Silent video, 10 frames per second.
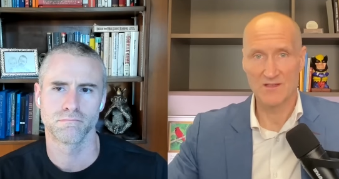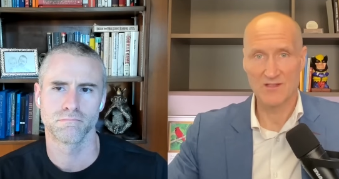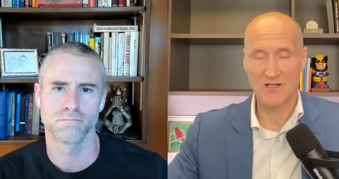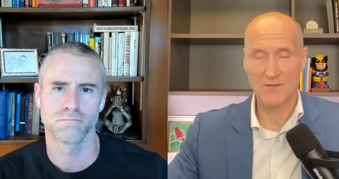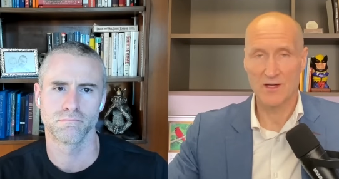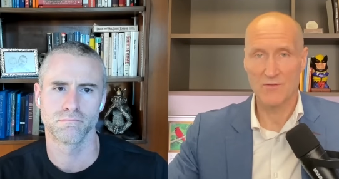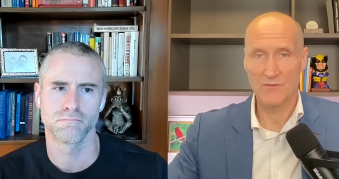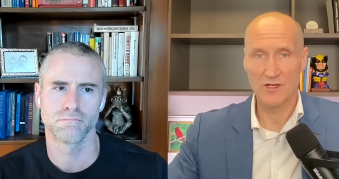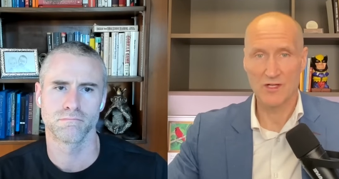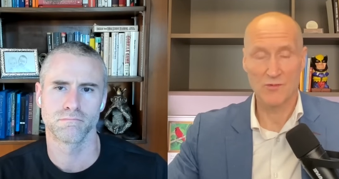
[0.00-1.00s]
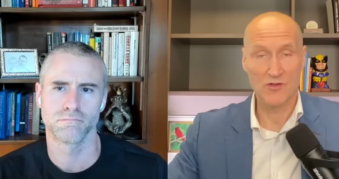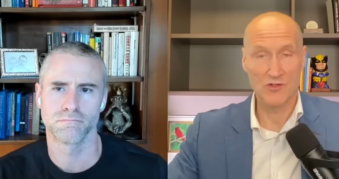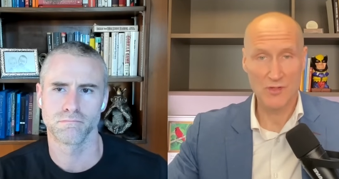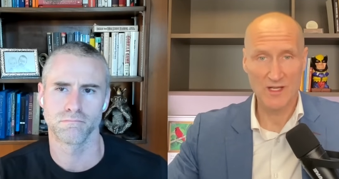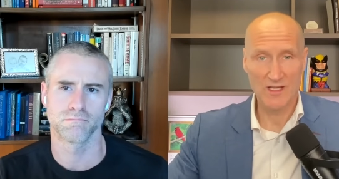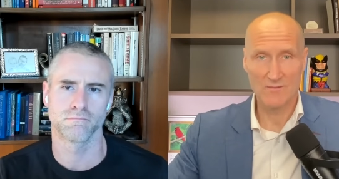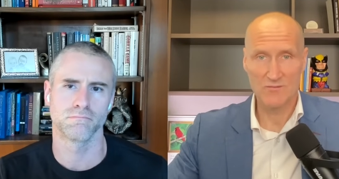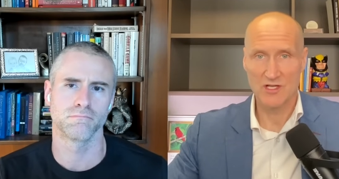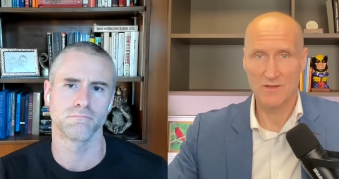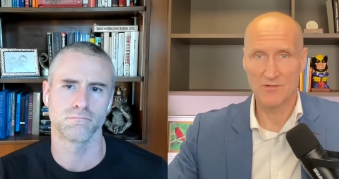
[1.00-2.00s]
Speaker 1: and talked about working with their Trainium
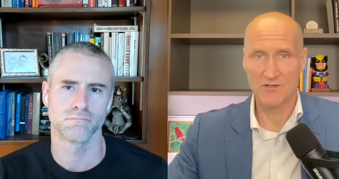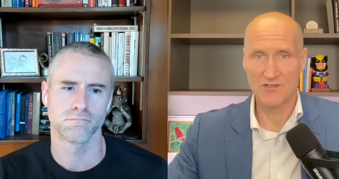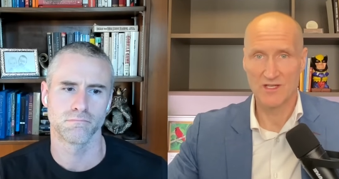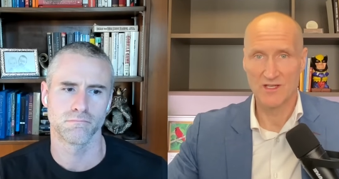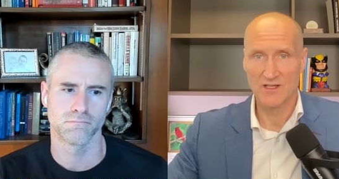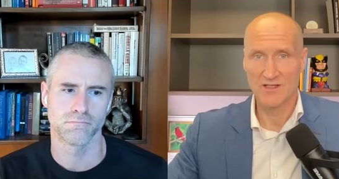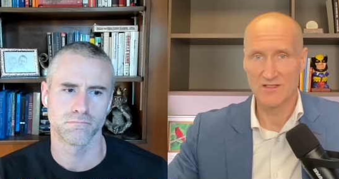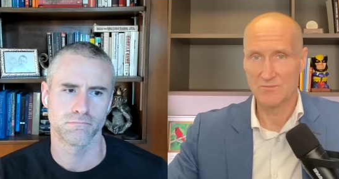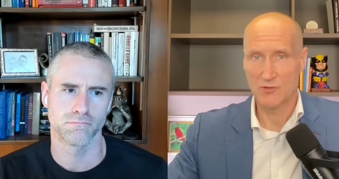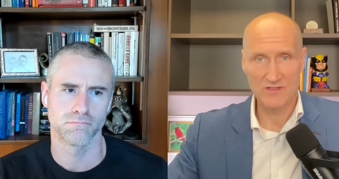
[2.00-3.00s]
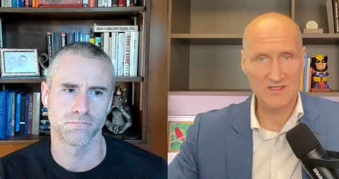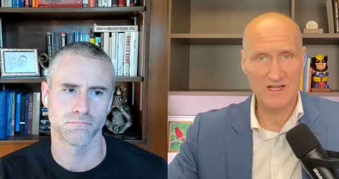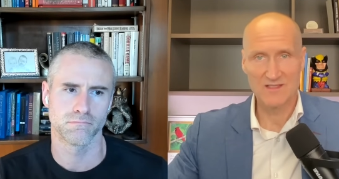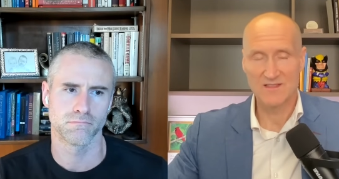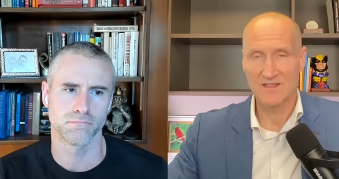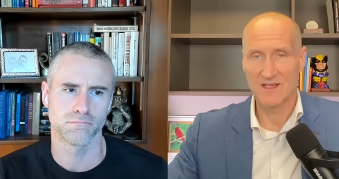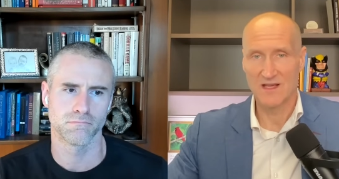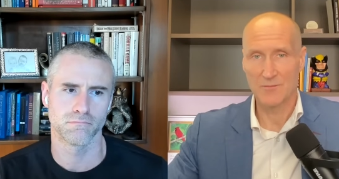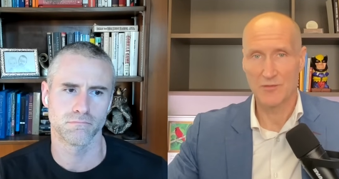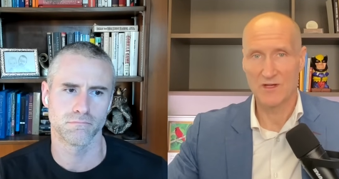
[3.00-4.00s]
chip, which is more signs that
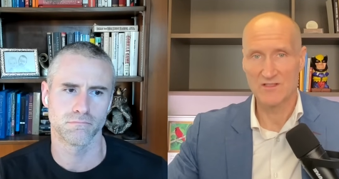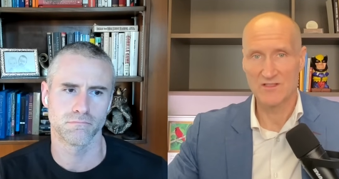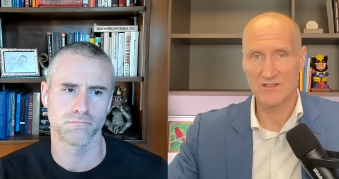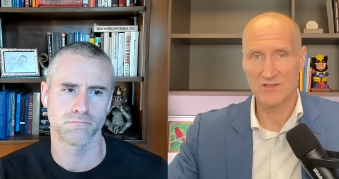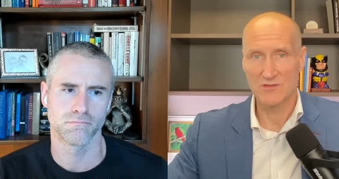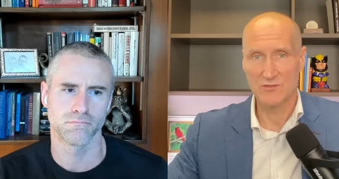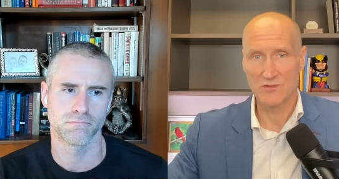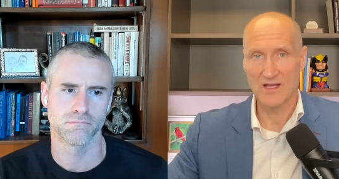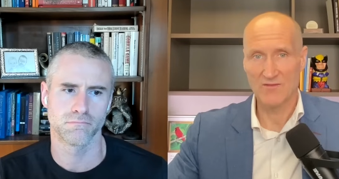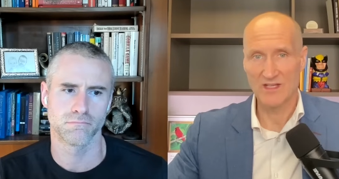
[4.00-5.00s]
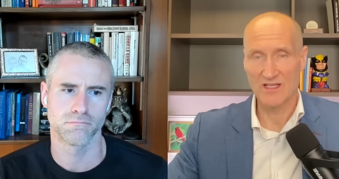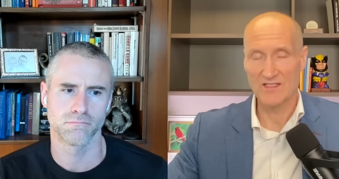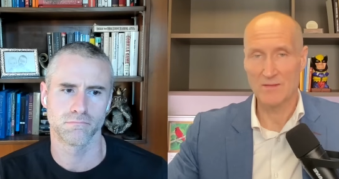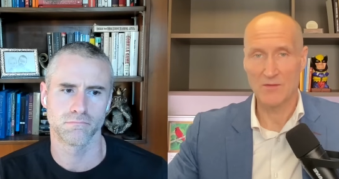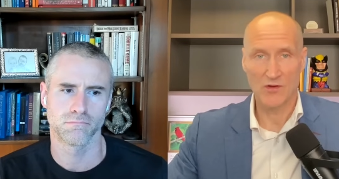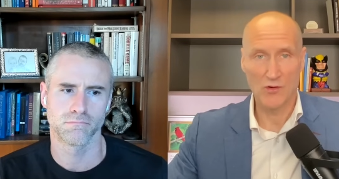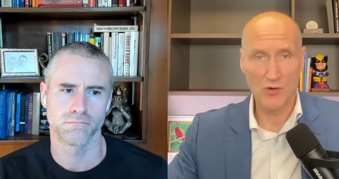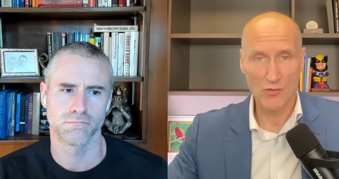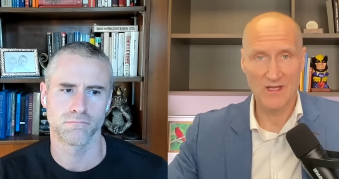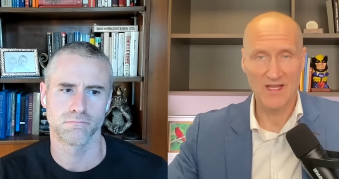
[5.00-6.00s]
Apple wants to do kind of take some of their
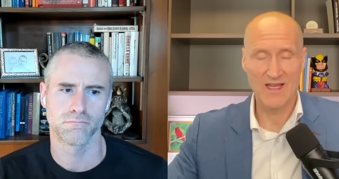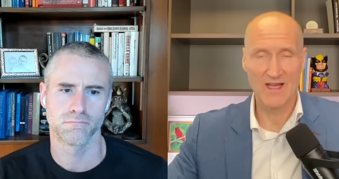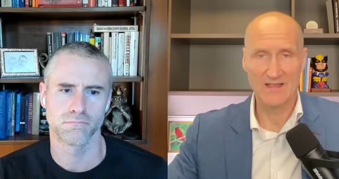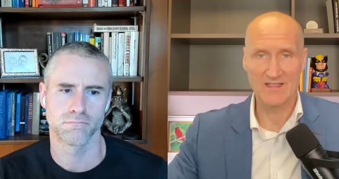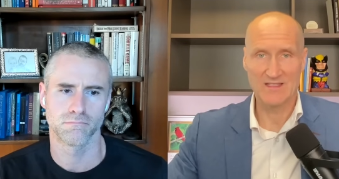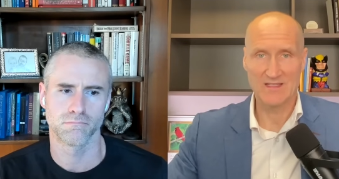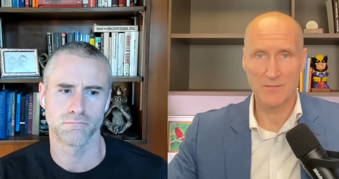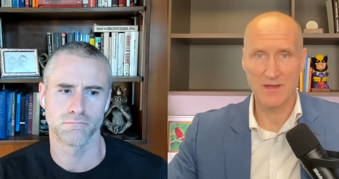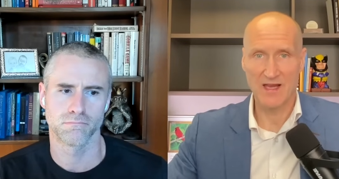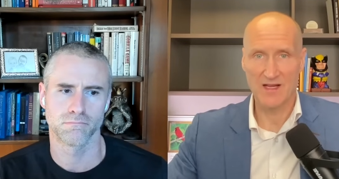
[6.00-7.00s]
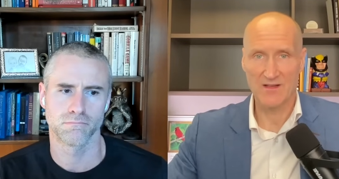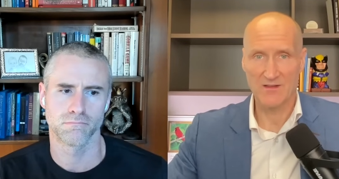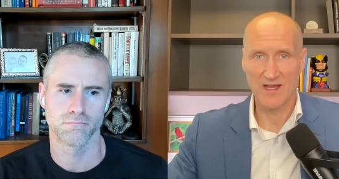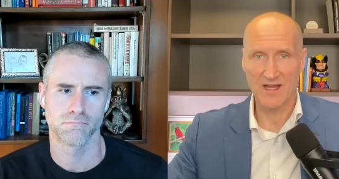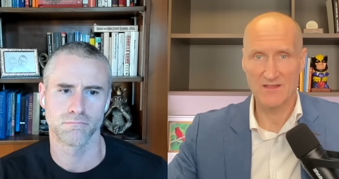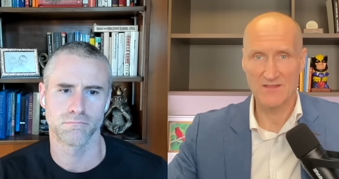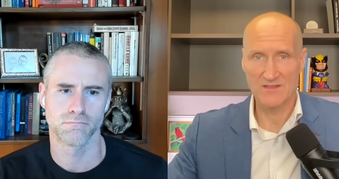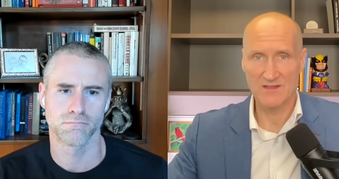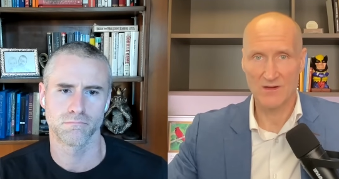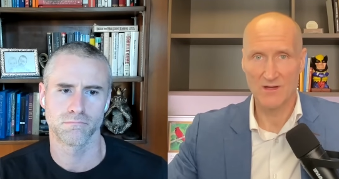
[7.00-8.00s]
own AI destiny back into their hands.
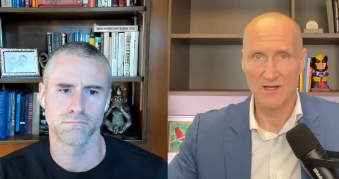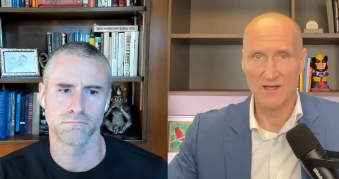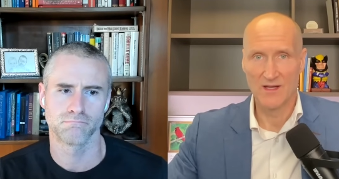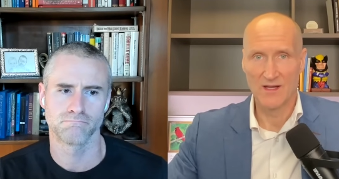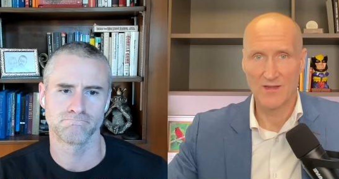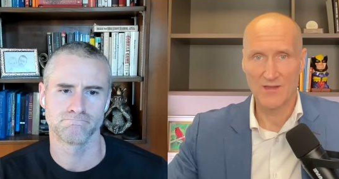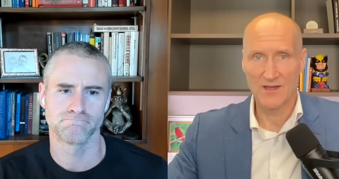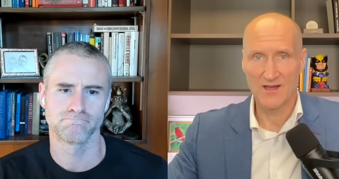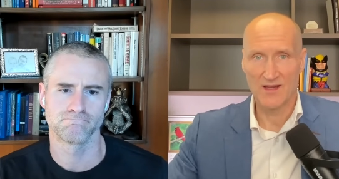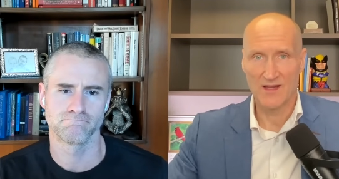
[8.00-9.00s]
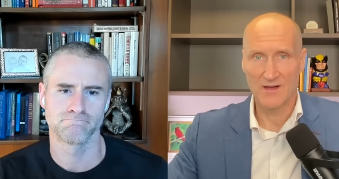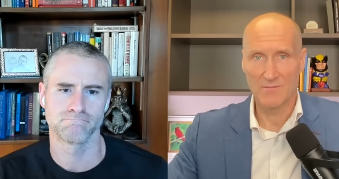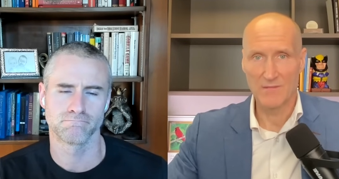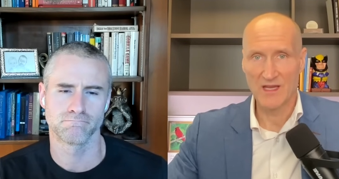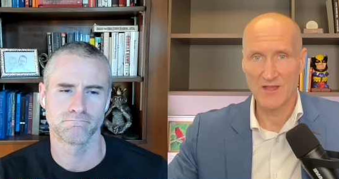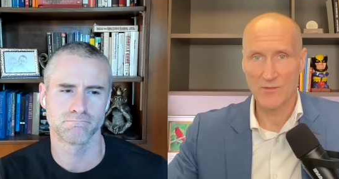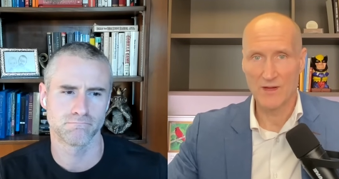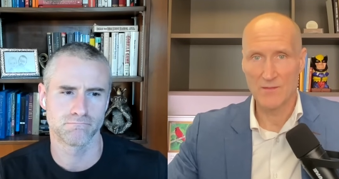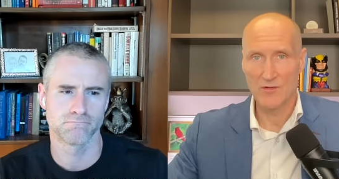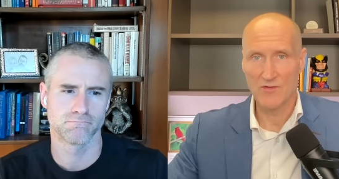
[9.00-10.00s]
And so I think uh, making the
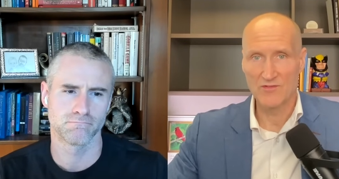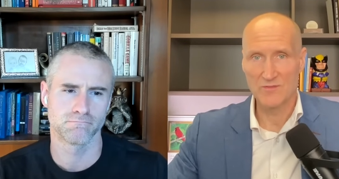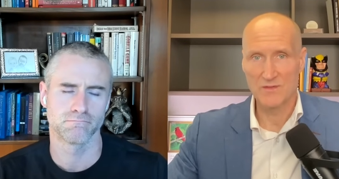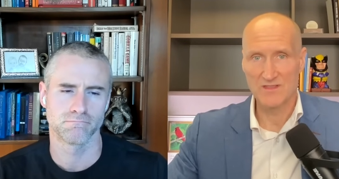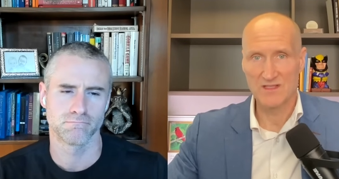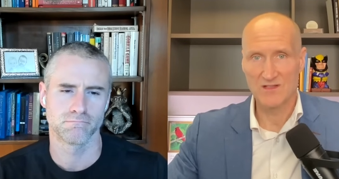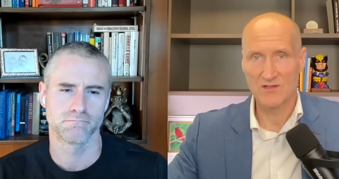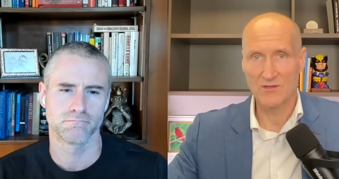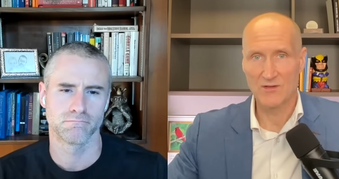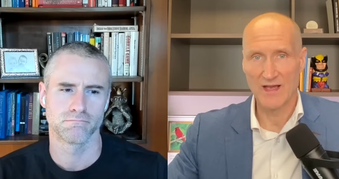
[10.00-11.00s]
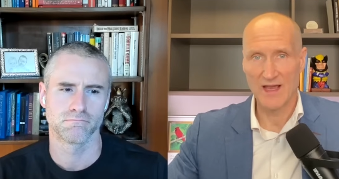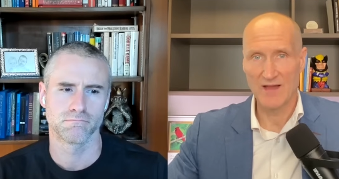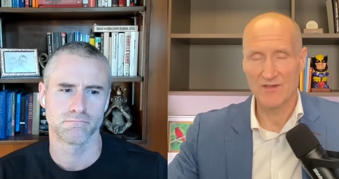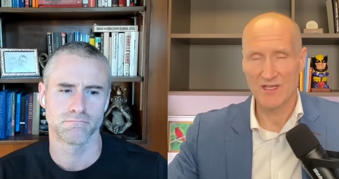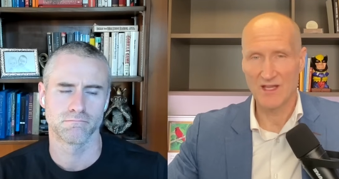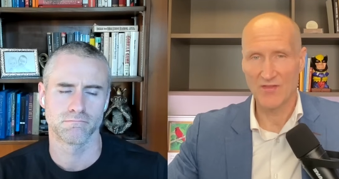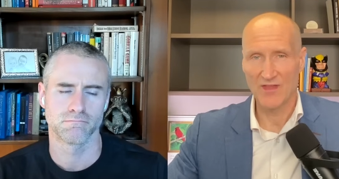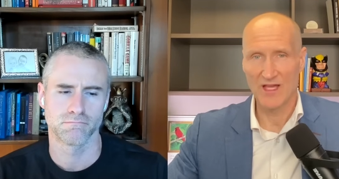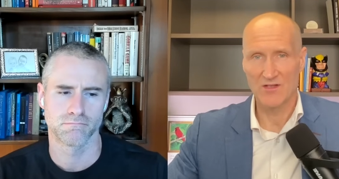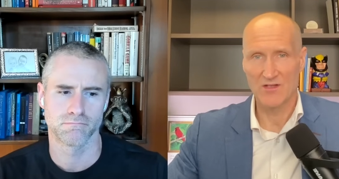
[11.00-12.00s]
right moves, but still haven't hit
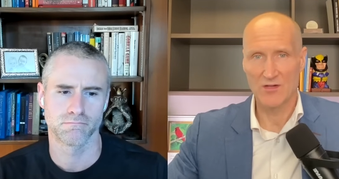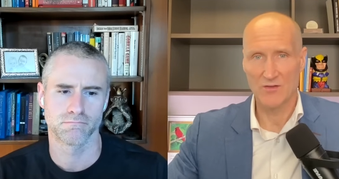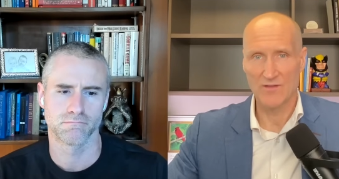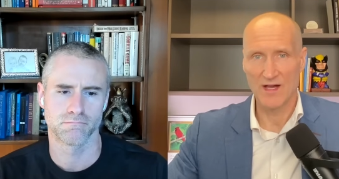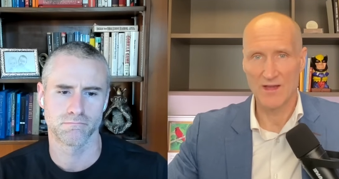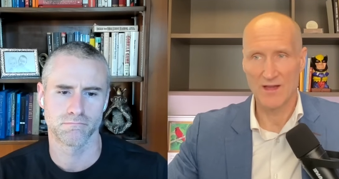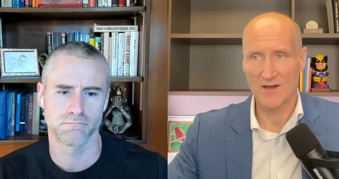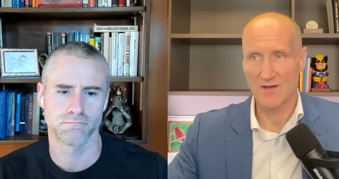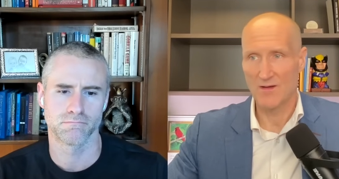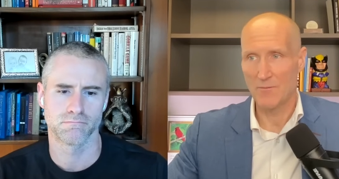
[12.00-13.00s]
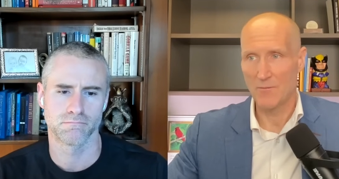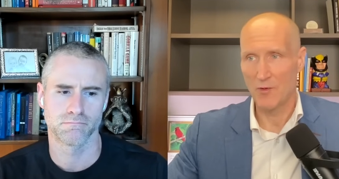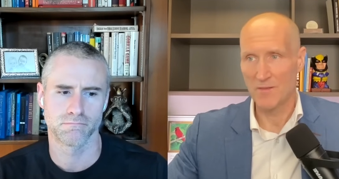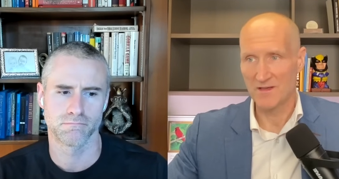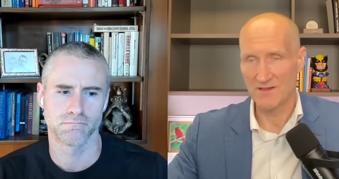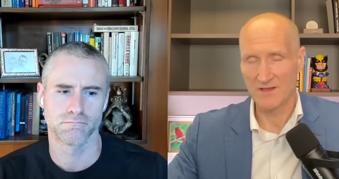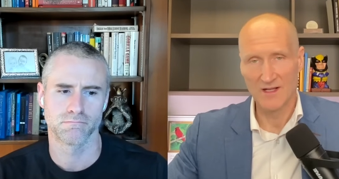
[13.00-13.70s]
that nirvana moment.